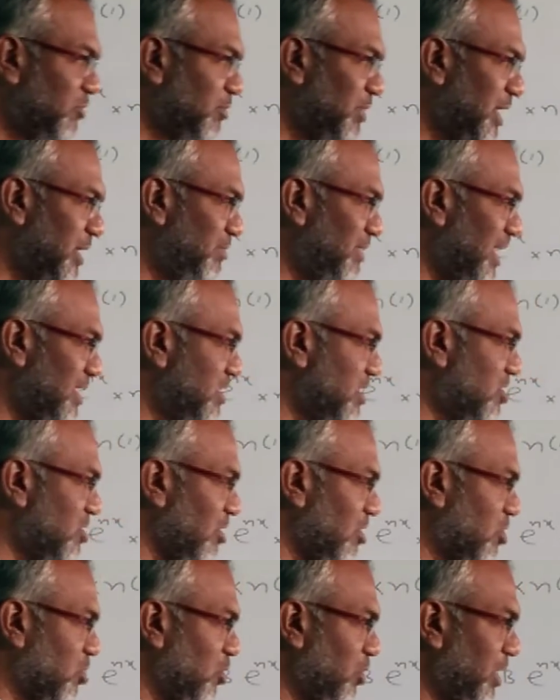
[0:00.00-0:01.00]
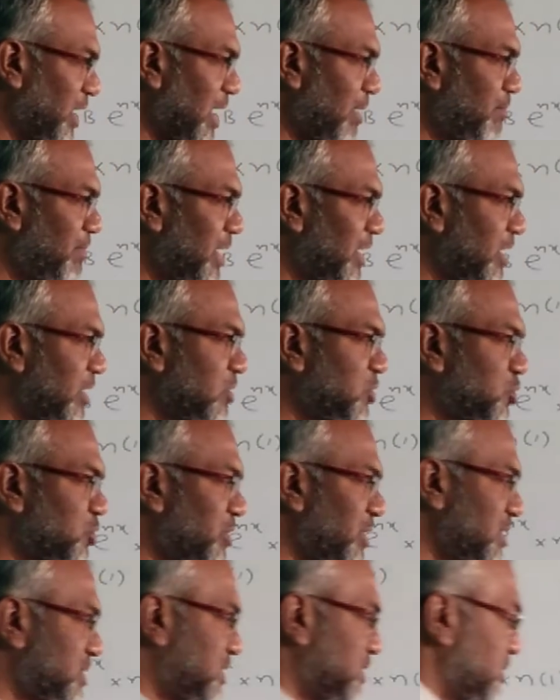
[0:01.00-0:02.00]
to multiply this also. mn into
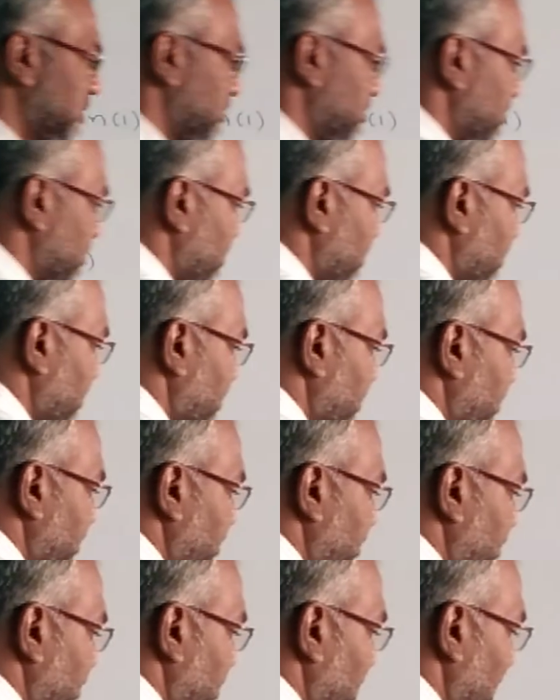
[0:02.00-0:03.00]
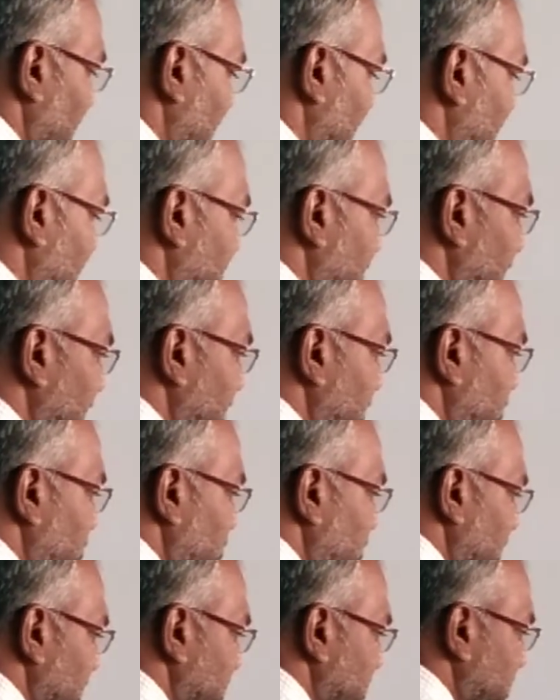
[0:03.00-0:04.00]
this and mn into
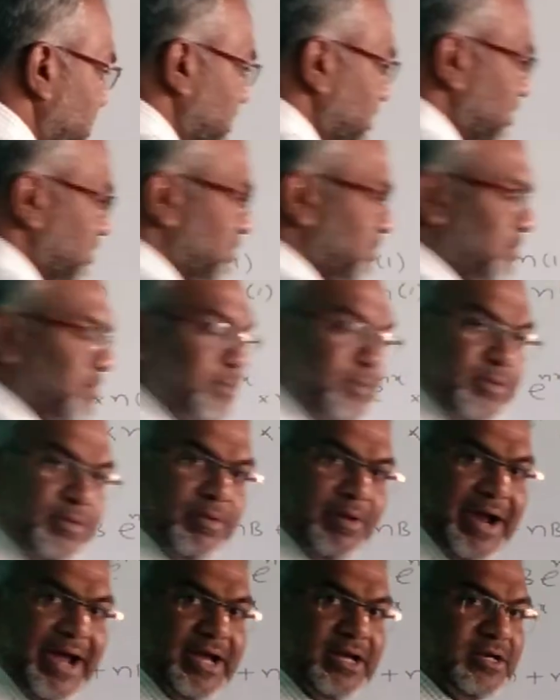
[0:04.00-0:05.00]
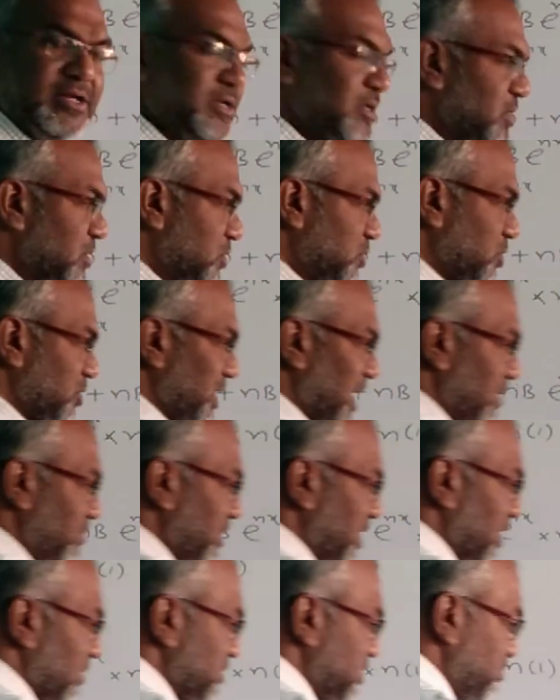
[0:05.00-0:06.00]
this, right? So that
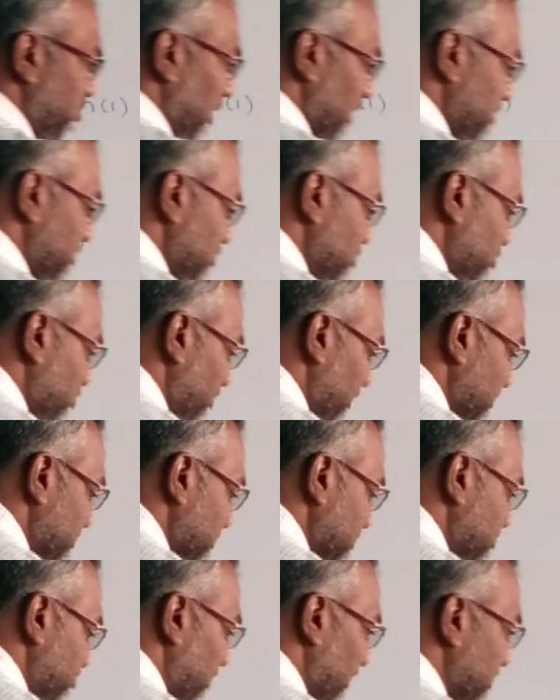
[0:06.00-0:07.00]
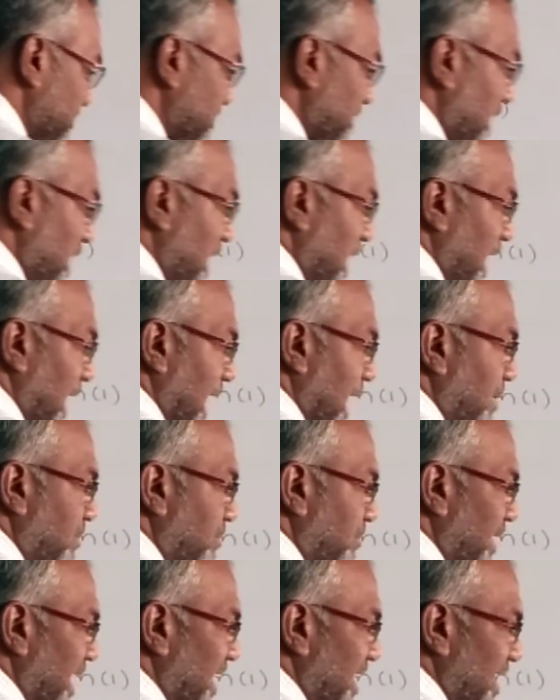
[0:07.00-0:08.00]
becomes plus into plus is plus
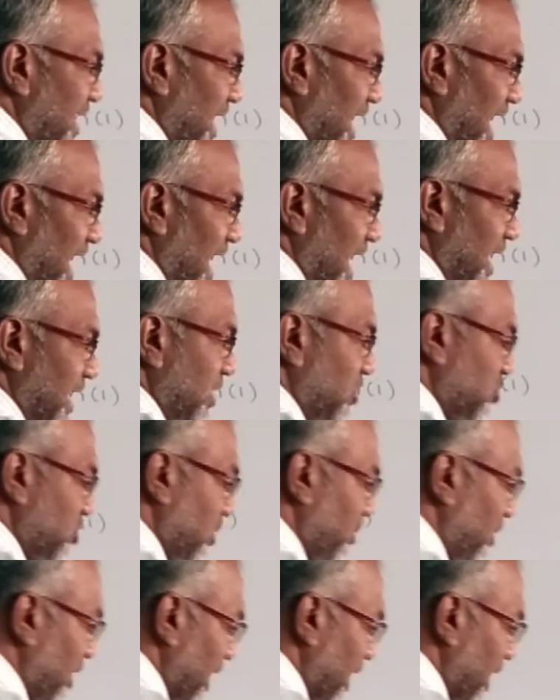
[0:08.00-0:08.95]
mn a e to the